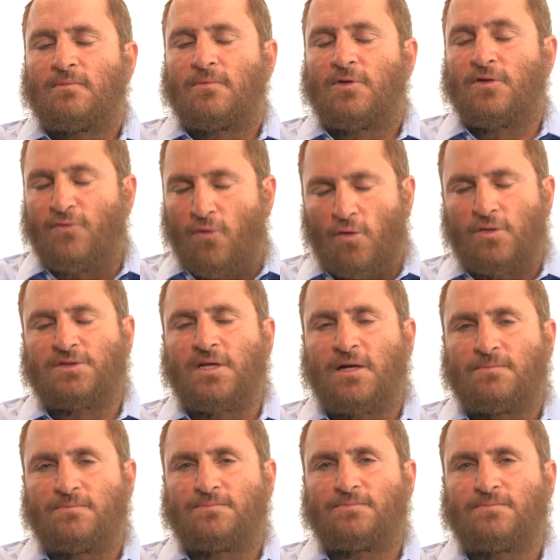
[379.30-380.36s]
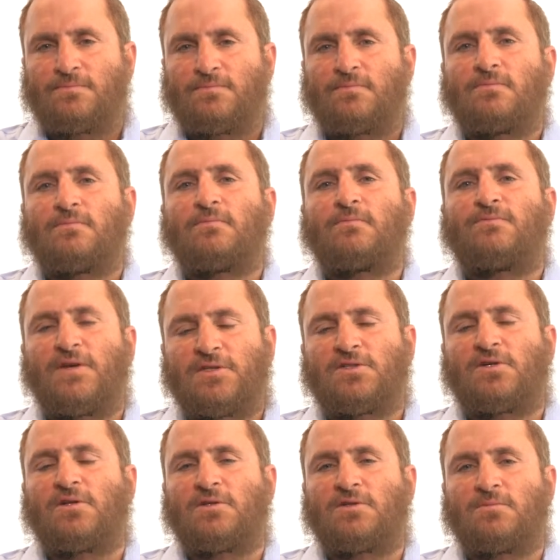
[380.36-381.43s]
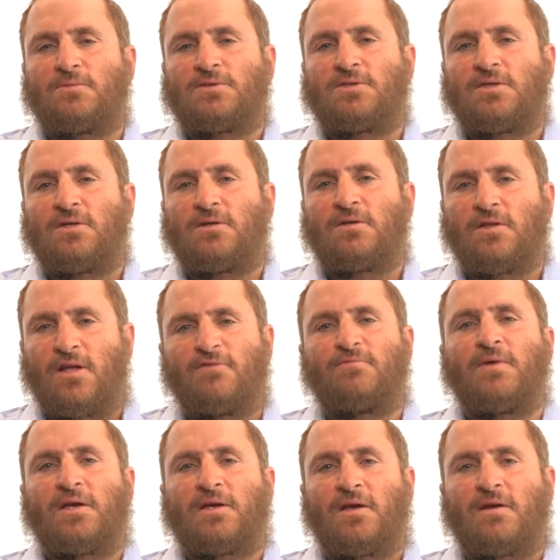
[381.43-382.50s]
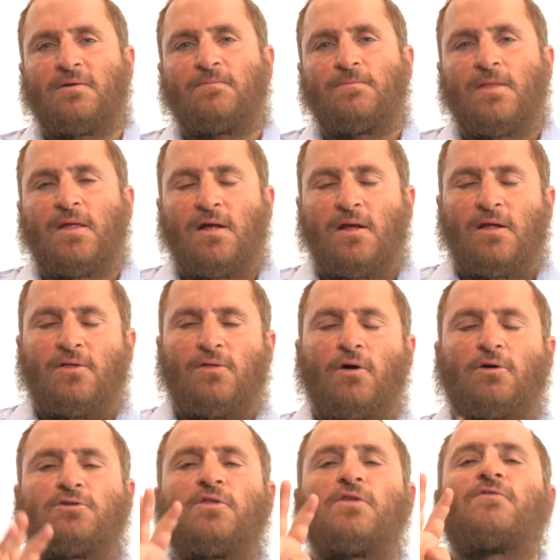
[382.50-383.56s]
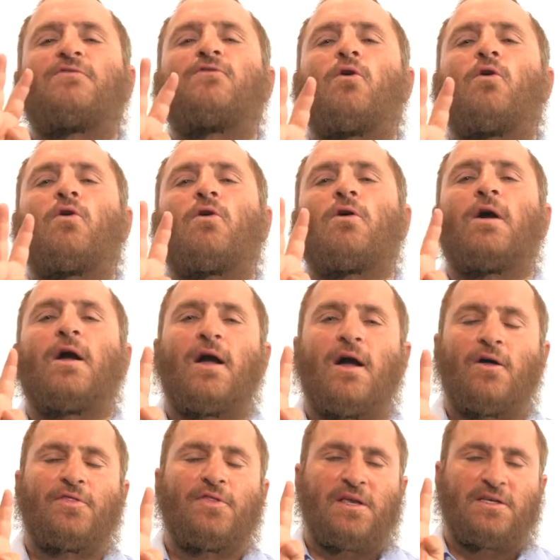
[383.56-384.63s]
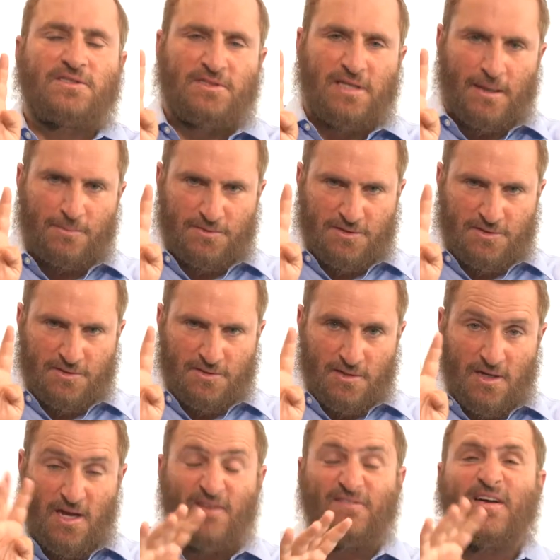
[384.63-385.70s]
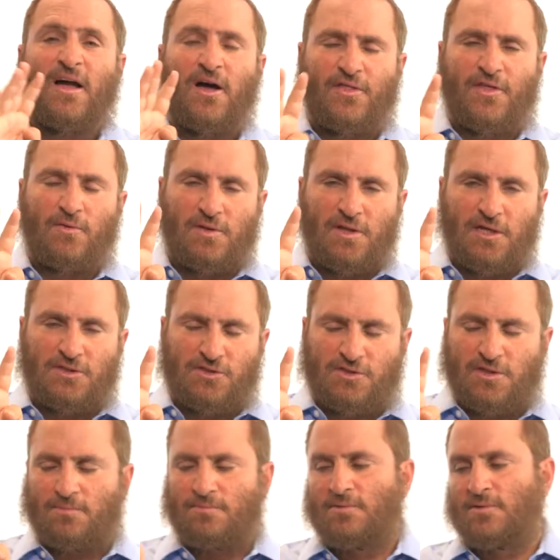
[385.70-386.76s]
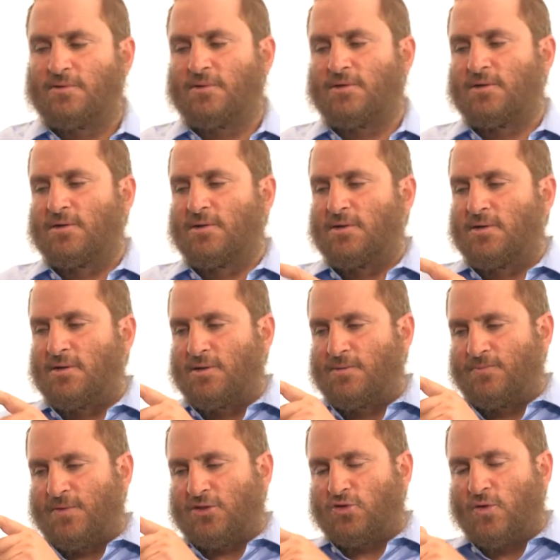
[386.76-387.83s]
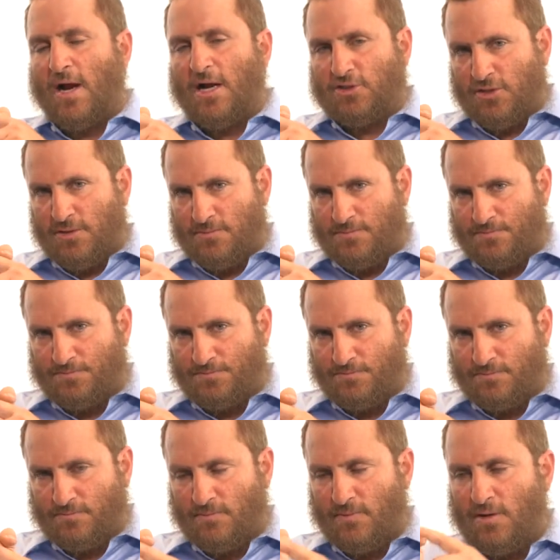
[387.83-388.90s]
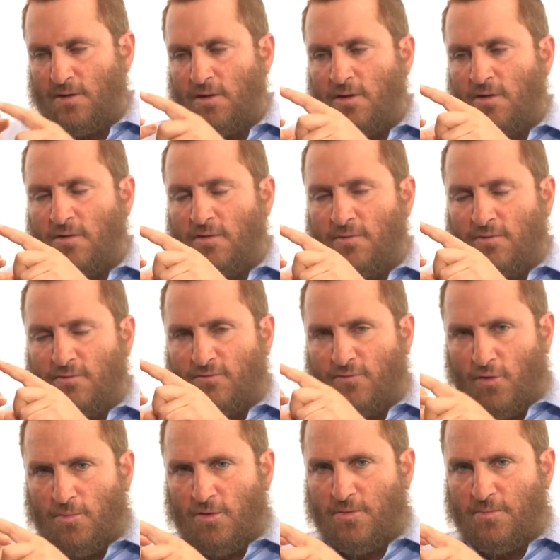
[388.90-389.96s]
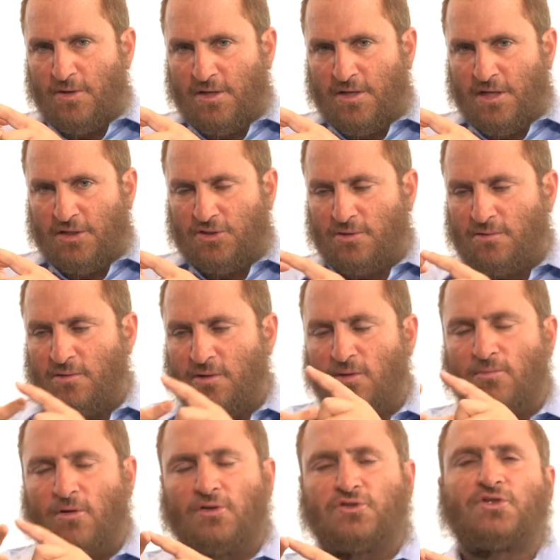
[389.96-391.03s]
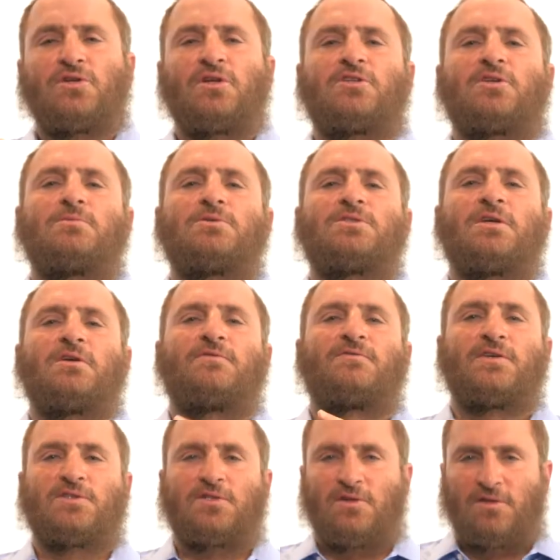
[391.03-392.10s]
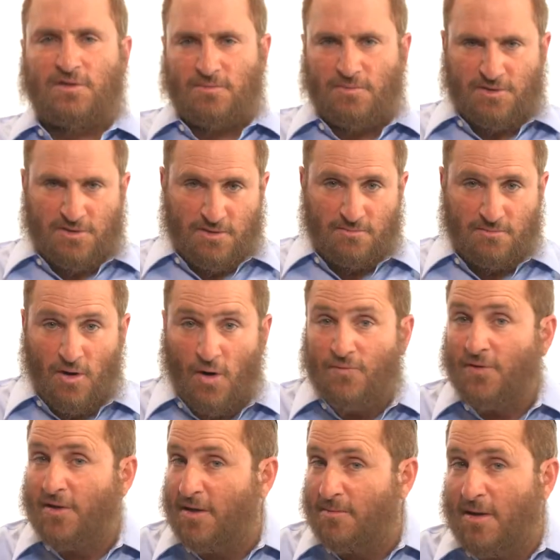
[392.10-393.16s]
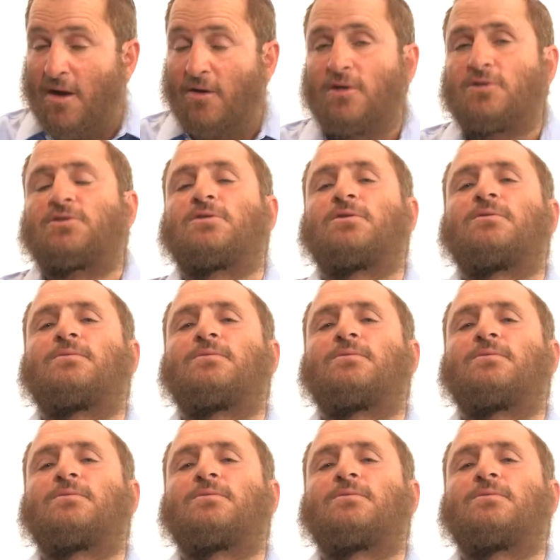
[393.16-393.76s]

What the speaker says: to the 4th step, physical intimacy, lovemaking. Those are the 4 healthy steps of a healthy relationship. Attraction, verbal communication, emotional intimacy, physical intimacy, hopefully in marriage.